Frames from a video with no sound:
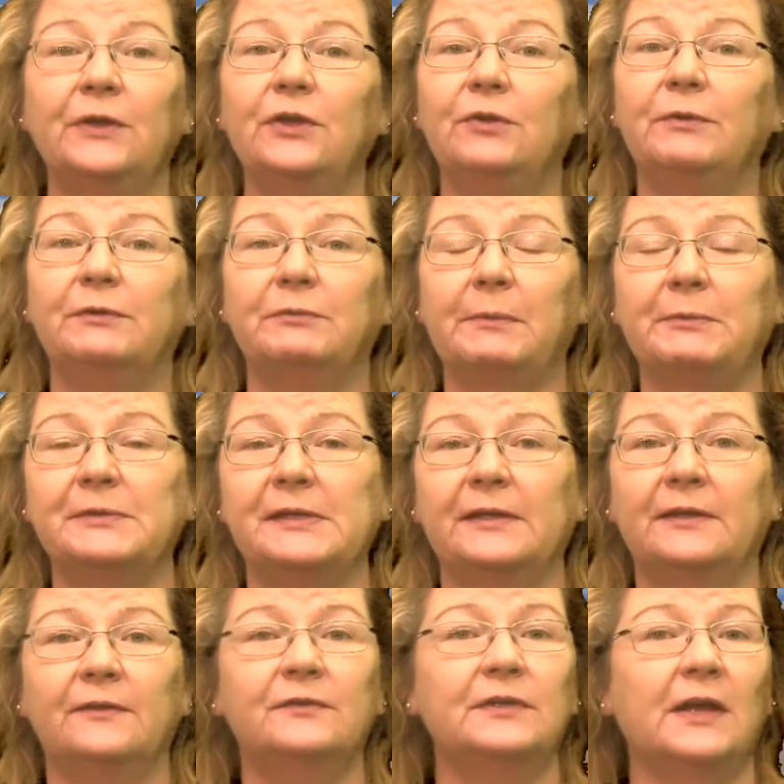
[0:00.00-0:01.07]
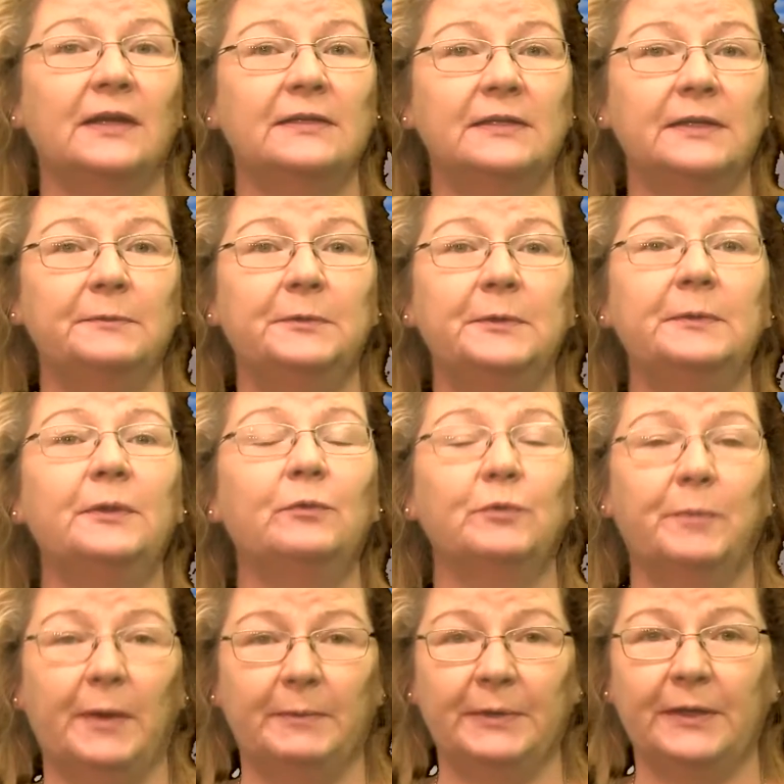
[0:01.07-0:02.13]
U.S. Representative Scott Tipton,
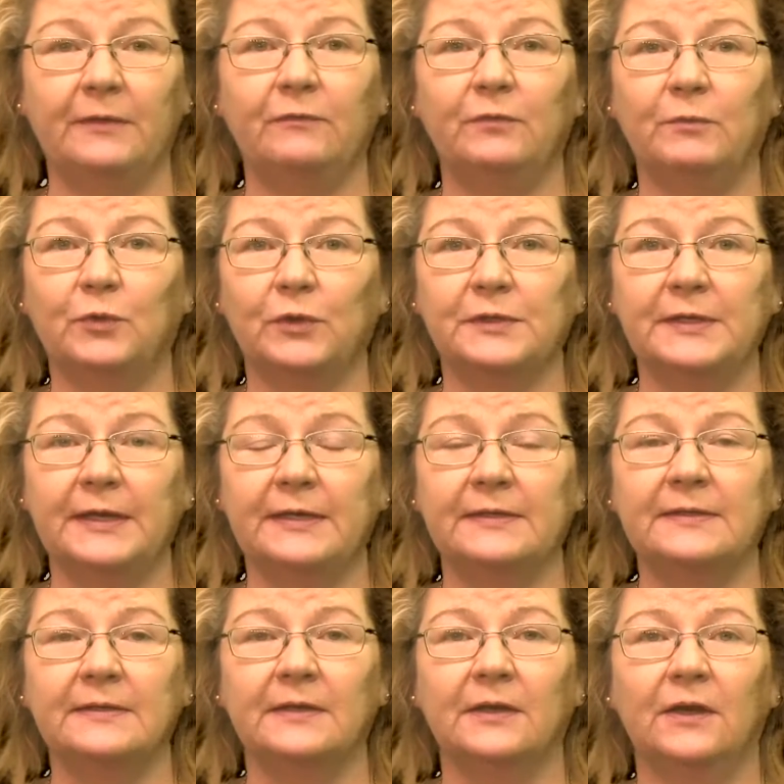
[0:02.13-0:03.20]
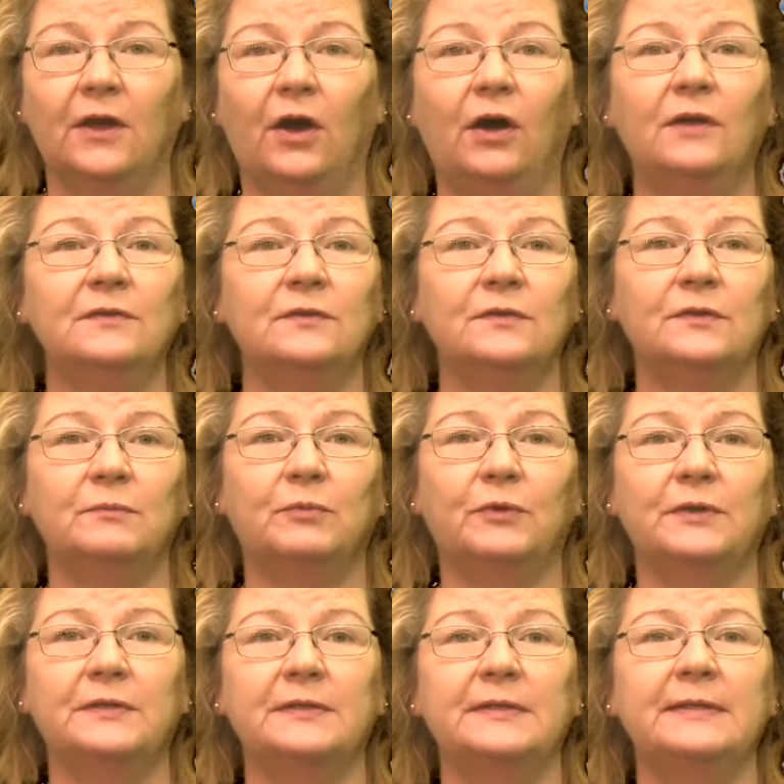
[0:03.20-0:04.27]
Republican from Cortez, also
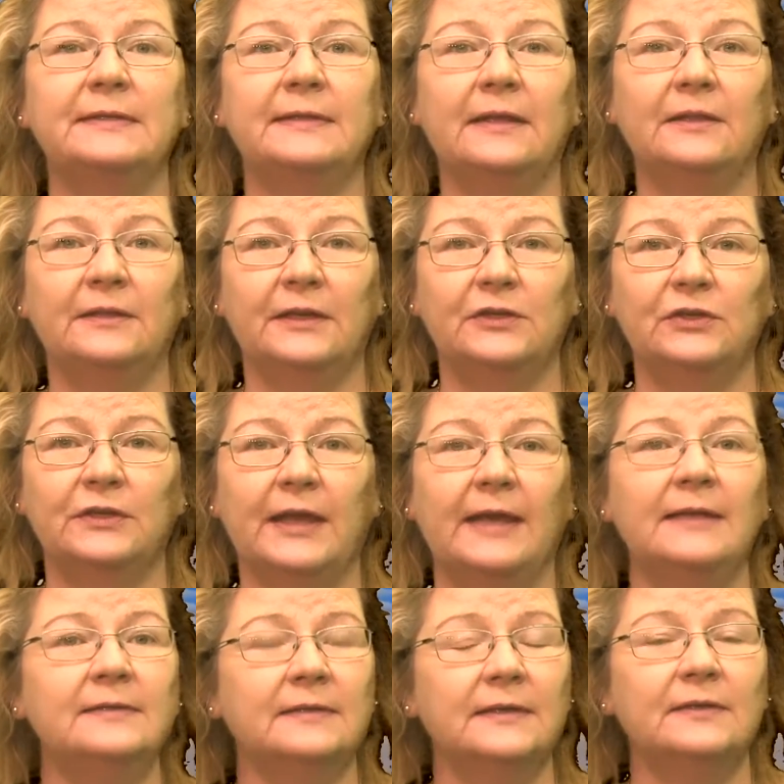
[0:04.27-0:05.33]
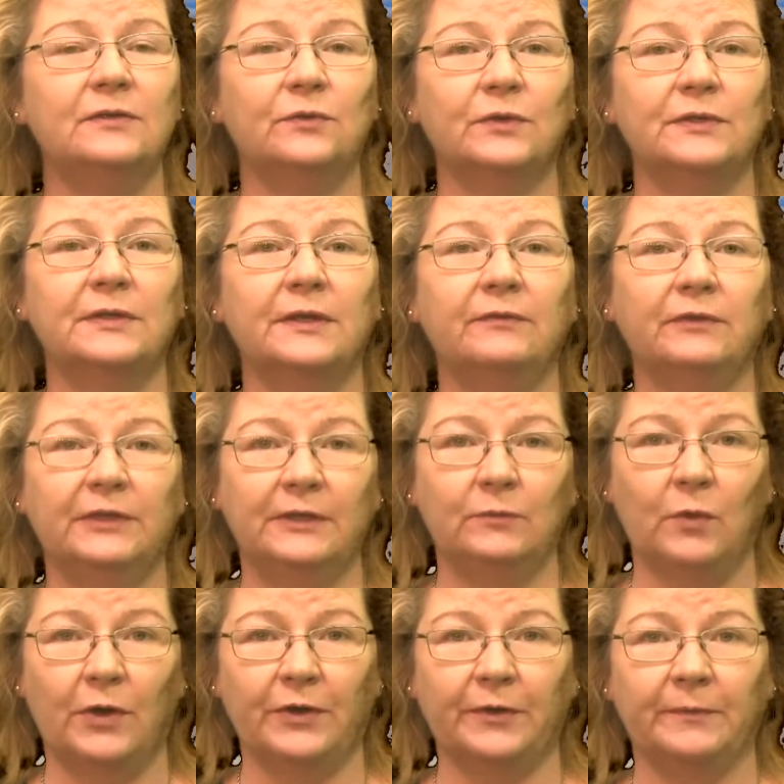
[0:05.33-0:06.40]
supports desalination as a source of clean
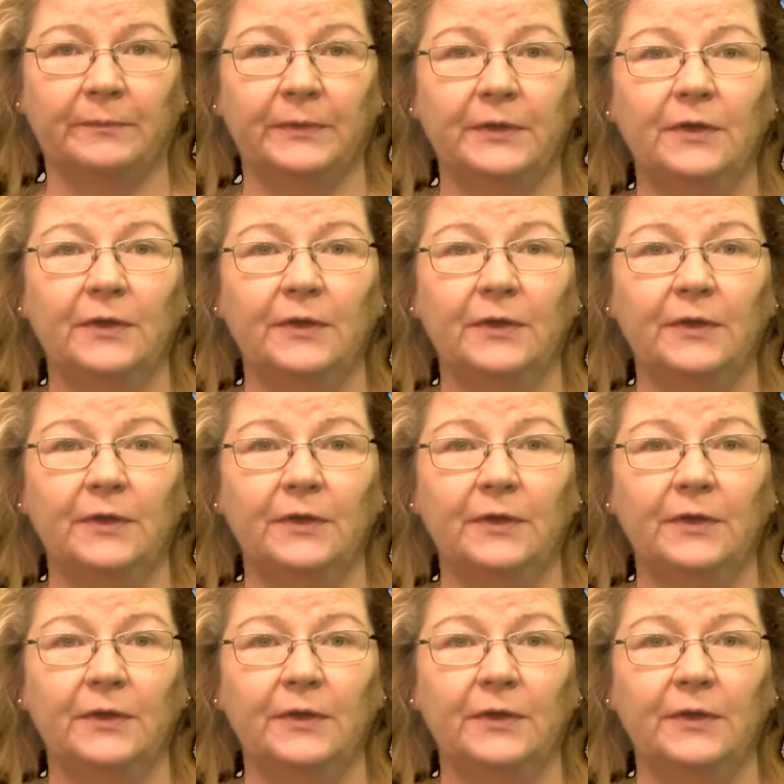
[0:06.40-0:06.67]
water.